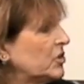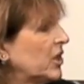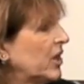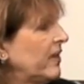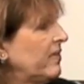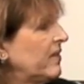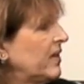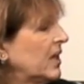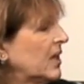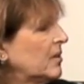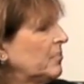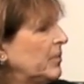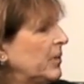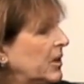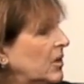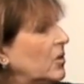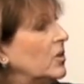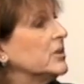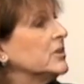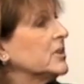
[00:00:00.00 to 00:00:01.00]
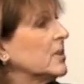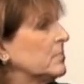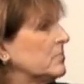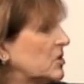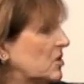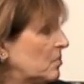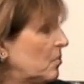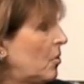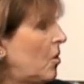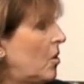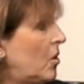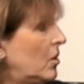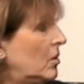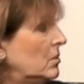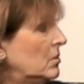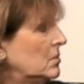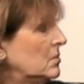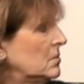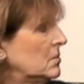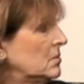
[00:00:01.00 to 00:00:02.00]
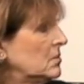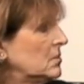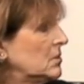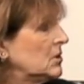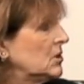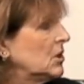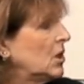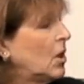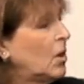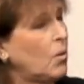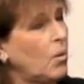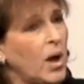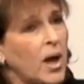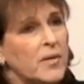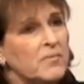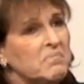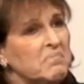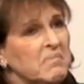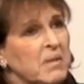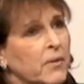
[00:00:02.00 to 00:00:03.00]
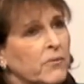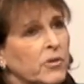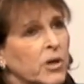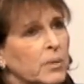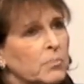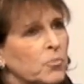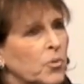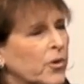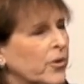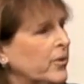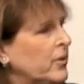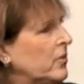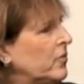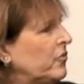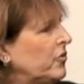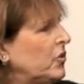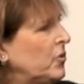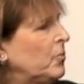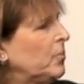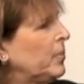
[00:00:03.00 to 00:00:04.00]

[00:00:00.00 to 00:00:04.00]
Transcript: I think, because I'm small. I've never had more than a few